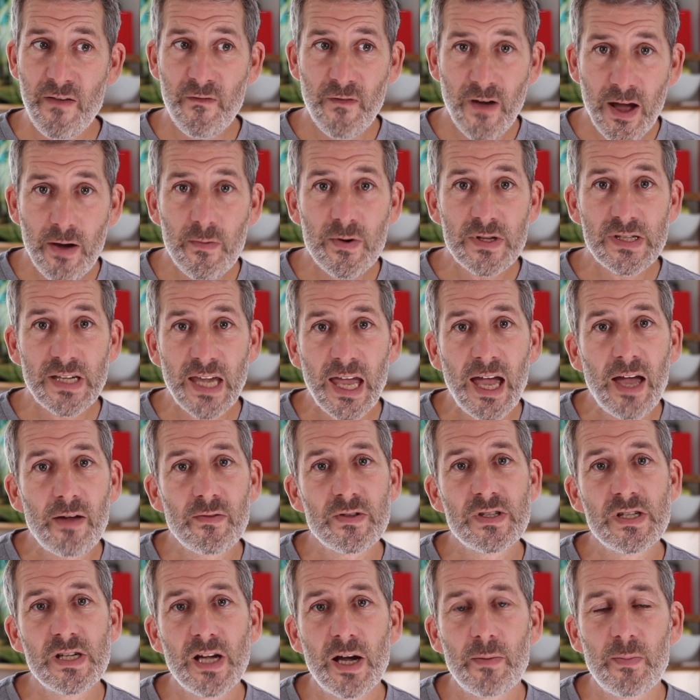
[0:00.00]
if I was
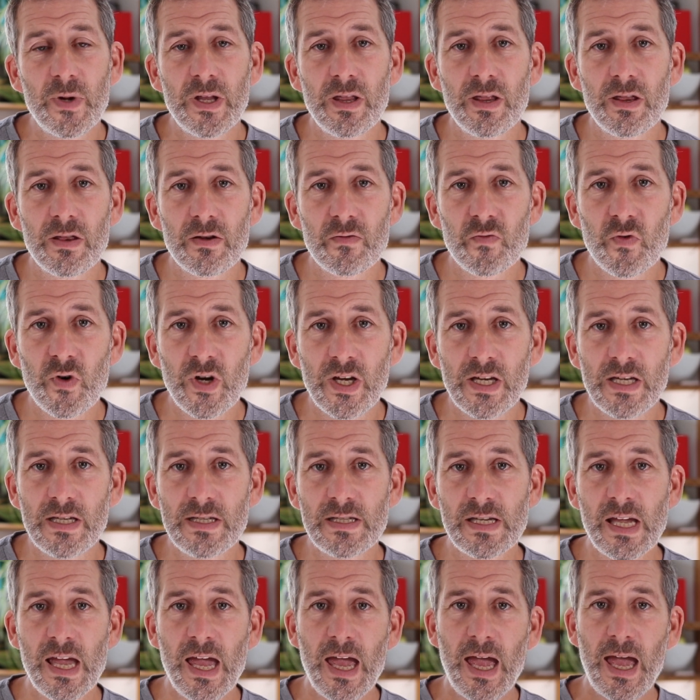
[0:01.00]
counting up in
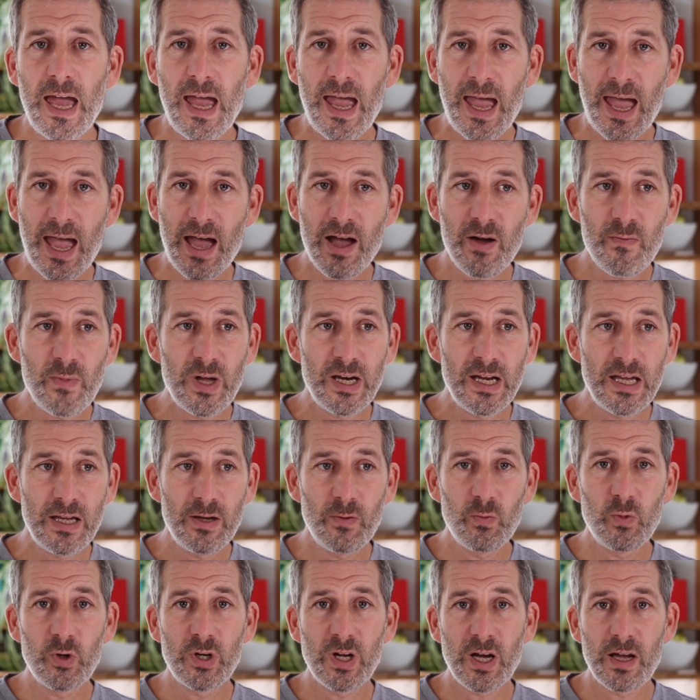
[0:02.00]
threes, how many
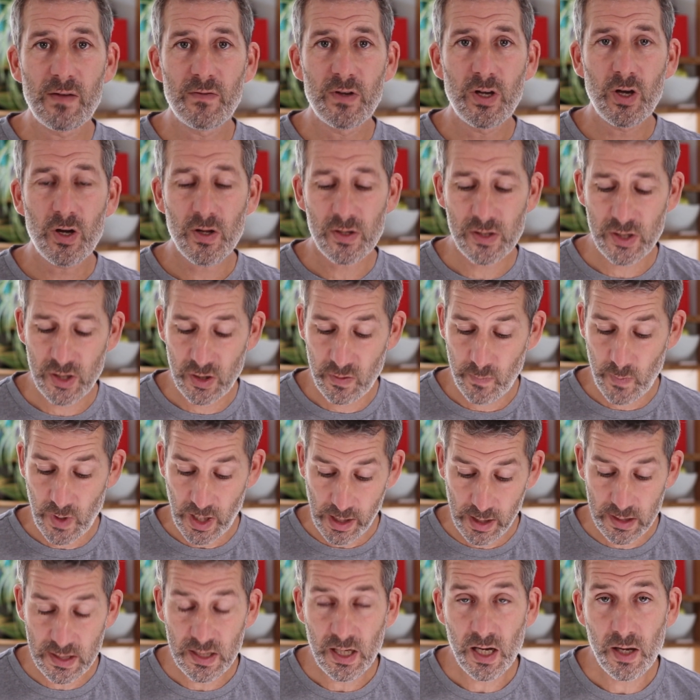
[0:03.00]
would I have got to by
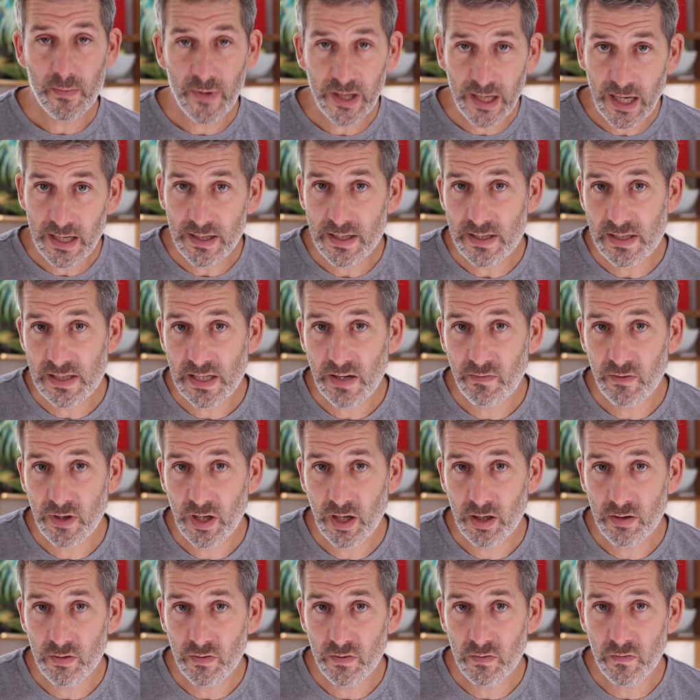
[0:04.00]
the time I get to
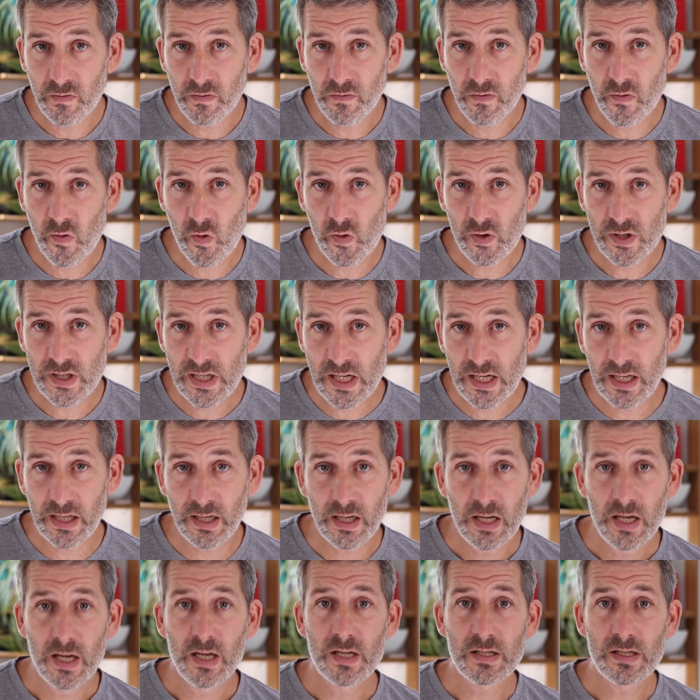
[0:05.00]
714?